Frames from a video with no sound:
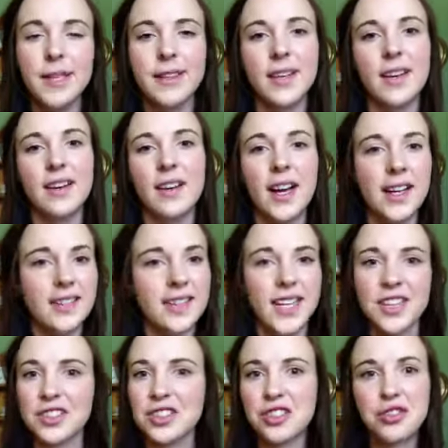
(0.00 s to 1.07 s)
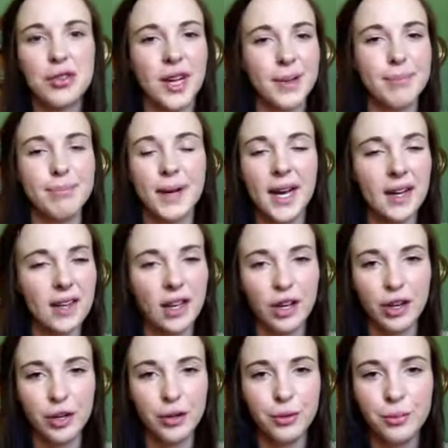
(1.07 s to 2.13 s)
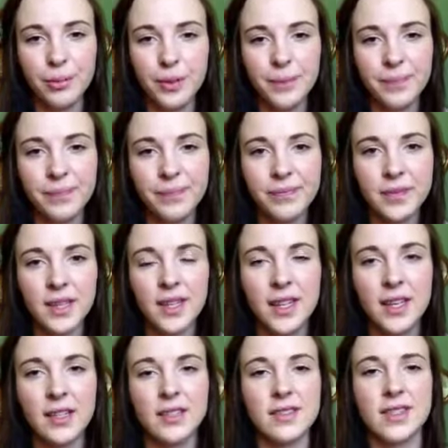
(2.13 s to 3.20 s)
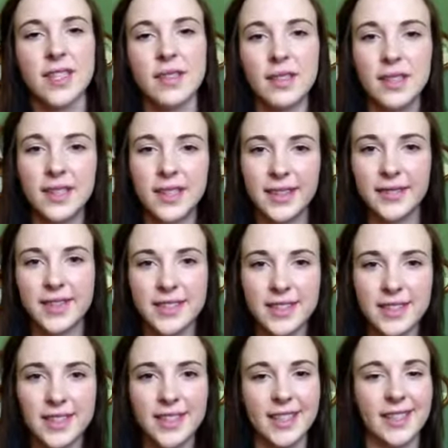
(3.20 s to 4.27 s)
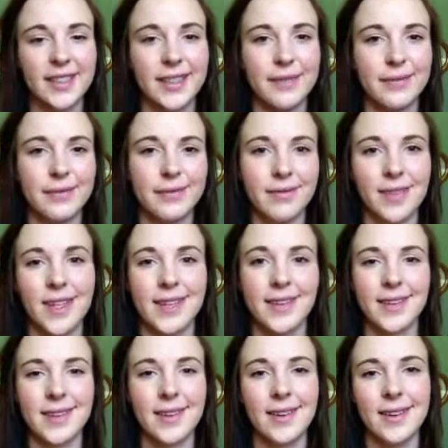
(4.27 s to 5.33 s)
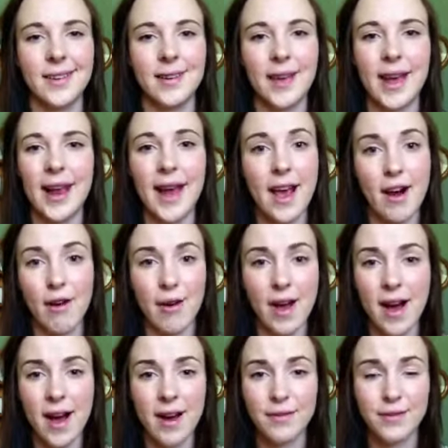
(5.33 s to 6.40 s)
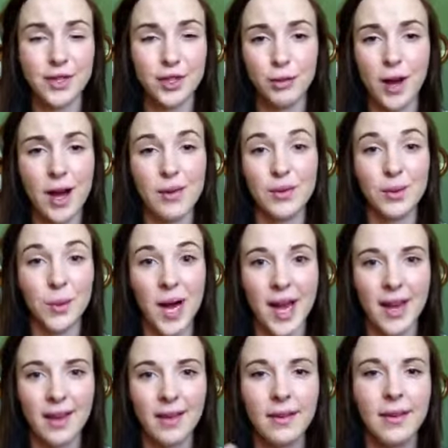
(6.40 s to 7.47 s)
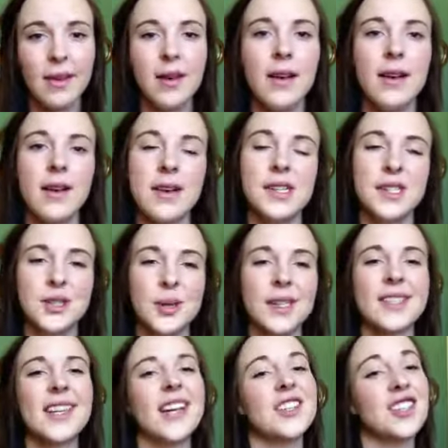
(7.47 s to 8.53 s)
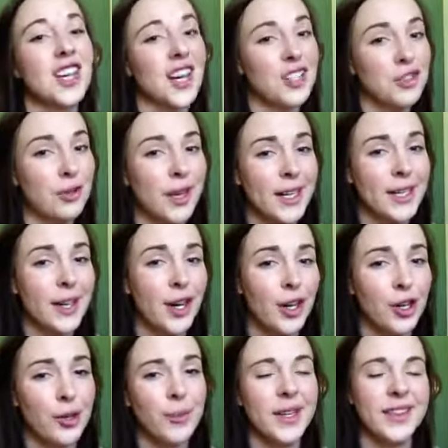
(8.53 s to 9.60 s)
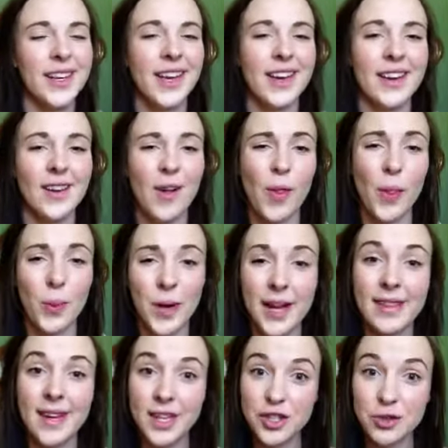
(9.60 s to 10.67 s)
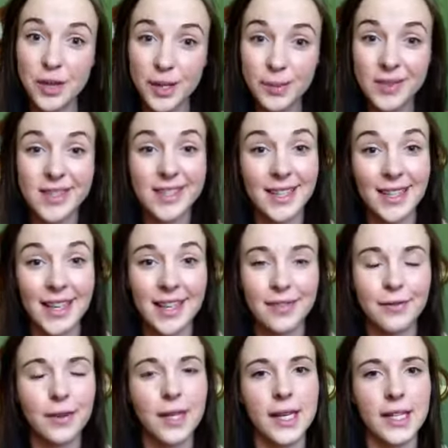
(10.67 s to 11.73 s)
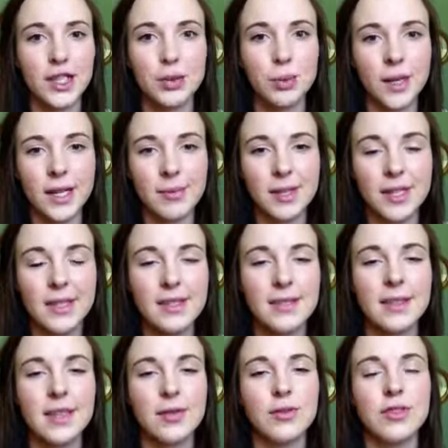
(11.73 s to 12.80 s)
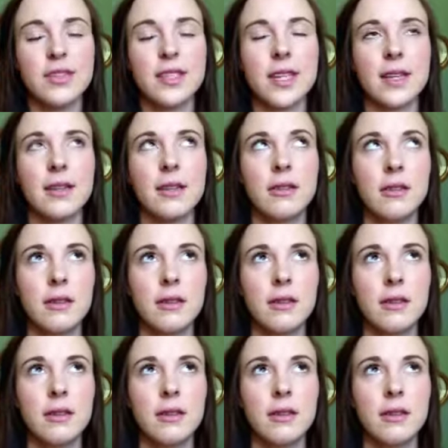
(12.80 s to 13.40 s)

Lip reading: then I had to catch the train back home because I don't live in Sydney. I live like an hour and a half, 2 hours away. So I had to catch a train home. And then on the way, that train was delayed for like 20 minutes. And I was just like,